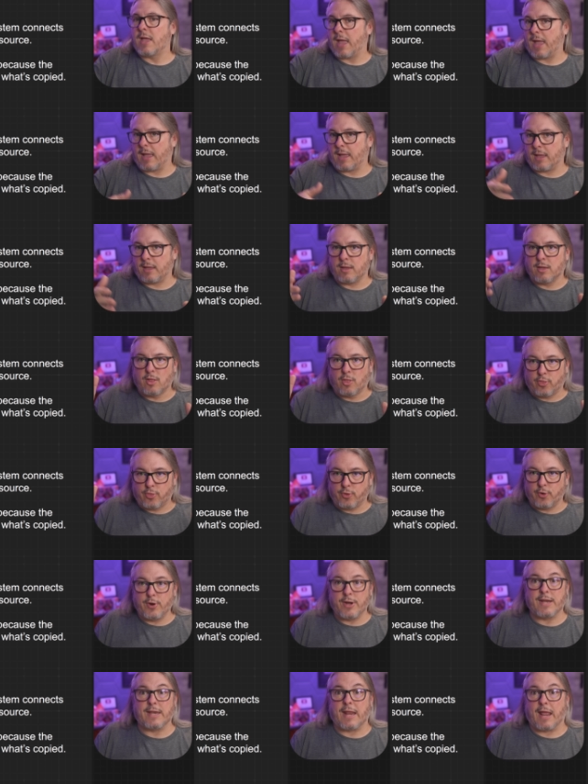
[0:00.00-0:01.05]
a
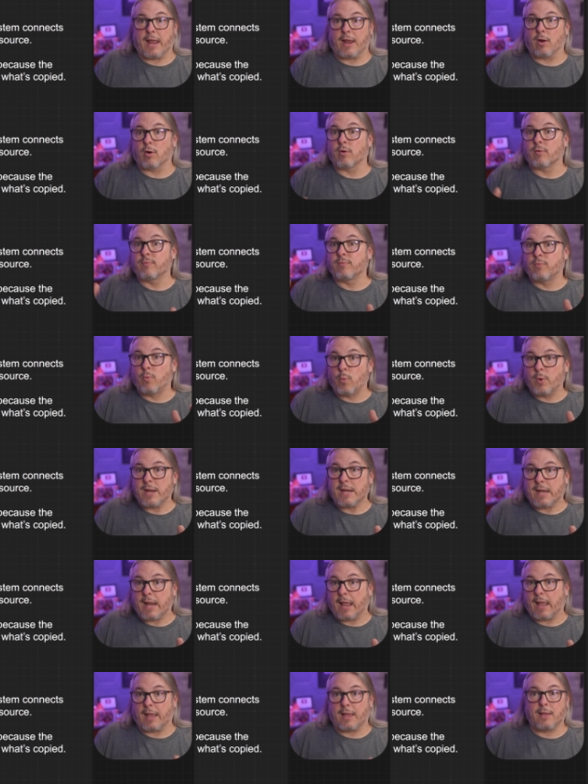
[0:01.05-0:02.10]
30 day or 40
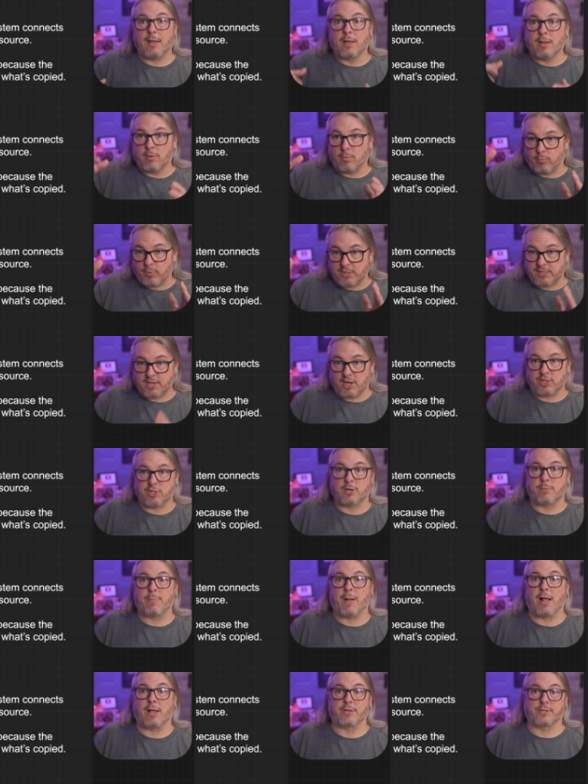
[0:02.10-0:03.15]
day
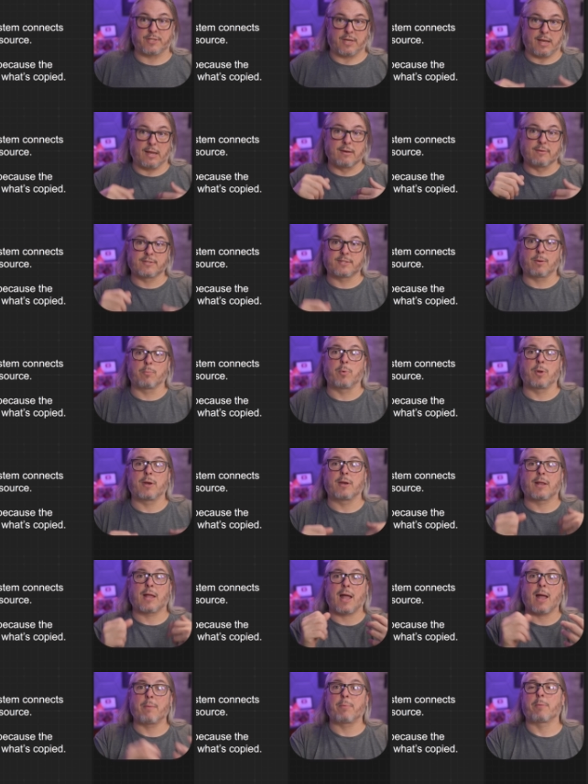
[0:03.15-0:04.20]
retention policy. And if someone
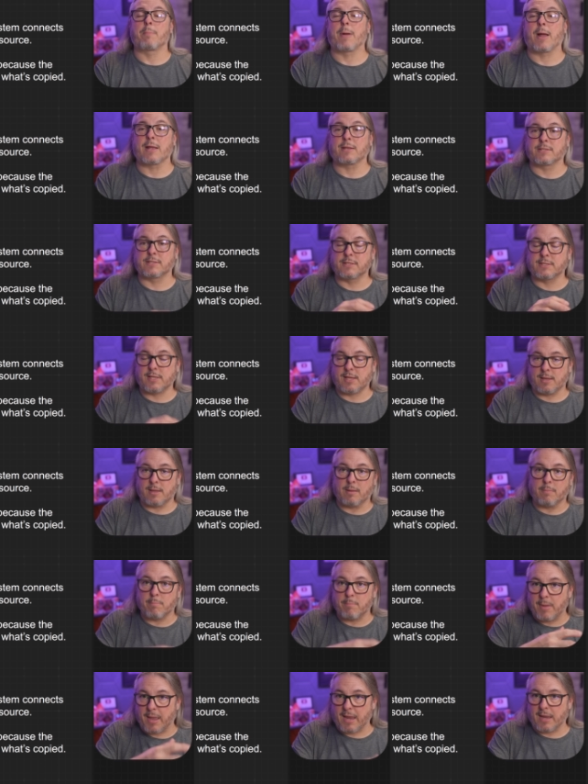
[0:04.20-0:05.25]
compromises the
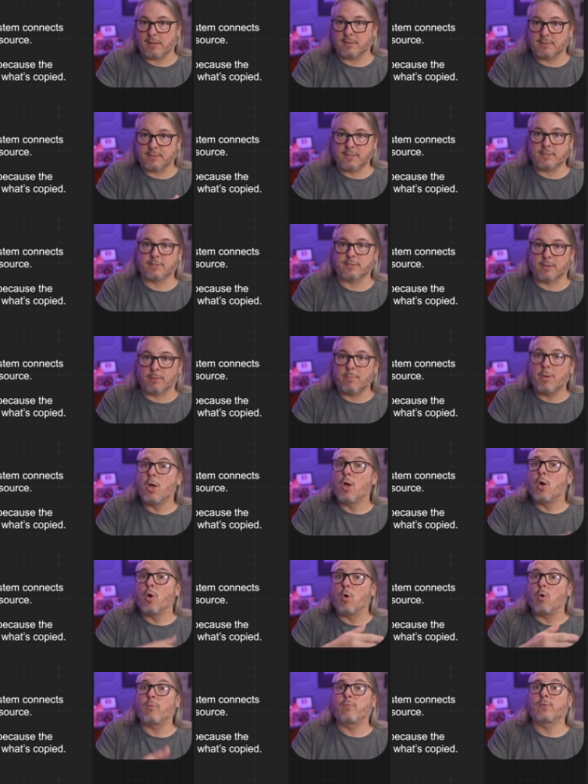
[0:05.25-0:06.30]
main system,
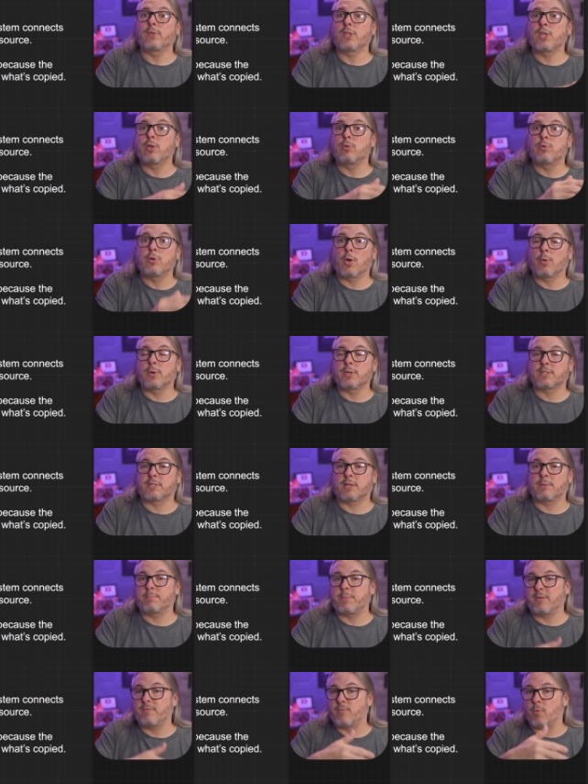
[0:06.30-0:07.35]
hopefully you notice
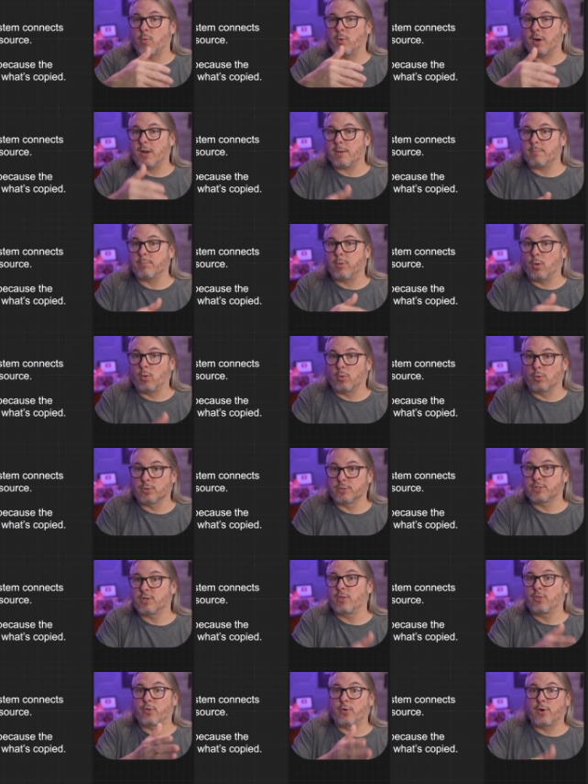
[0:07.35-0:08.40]
it before it
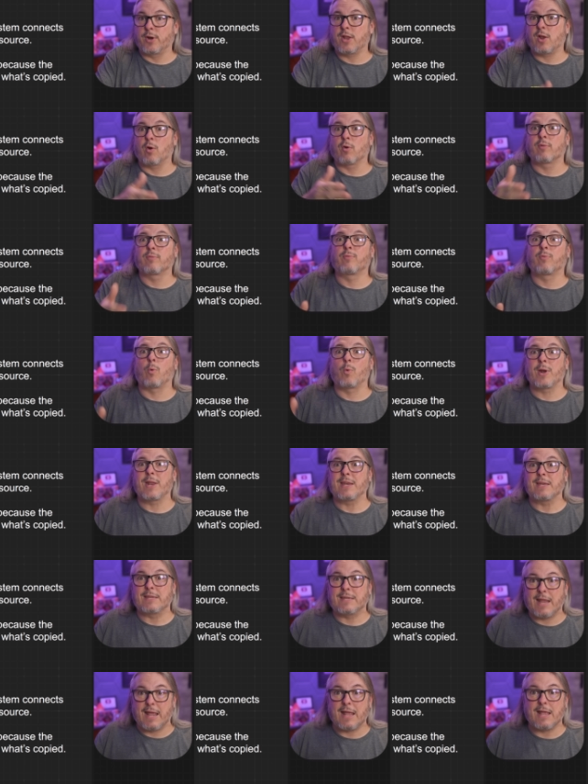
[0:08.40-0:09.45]
pulls 30 or 40
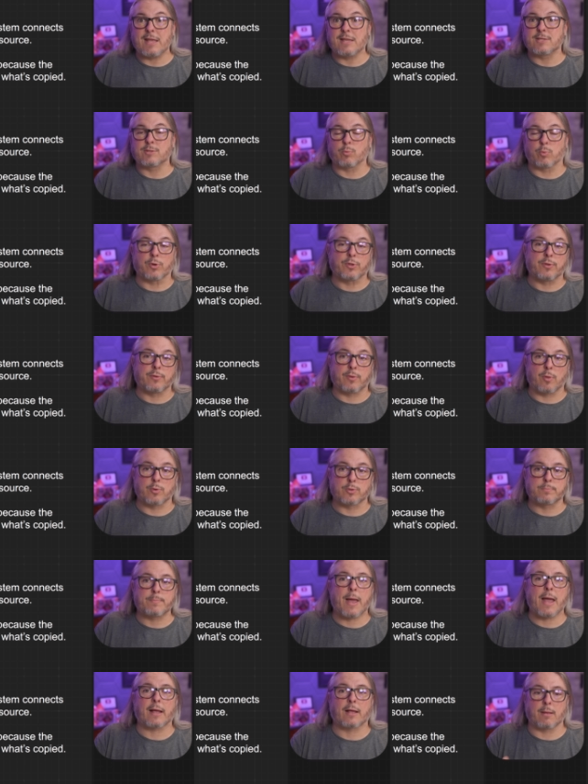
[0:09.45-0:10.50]
days worth of
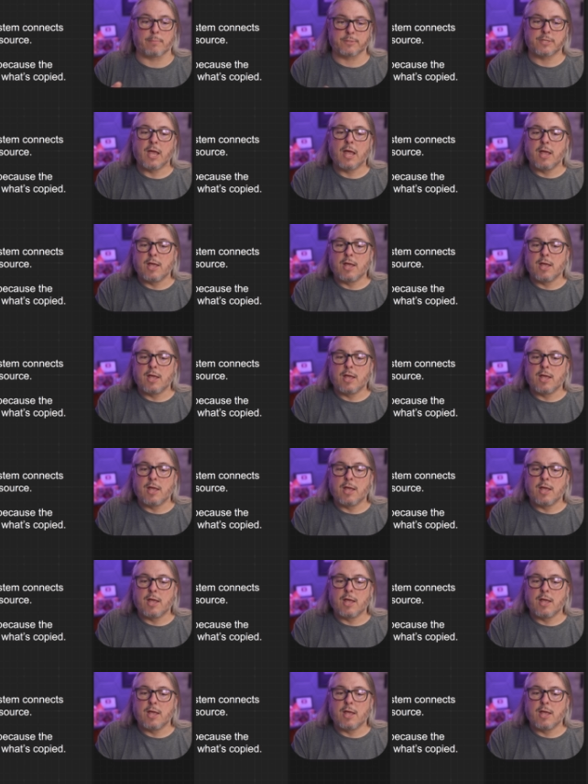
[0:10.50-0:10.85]
those backups.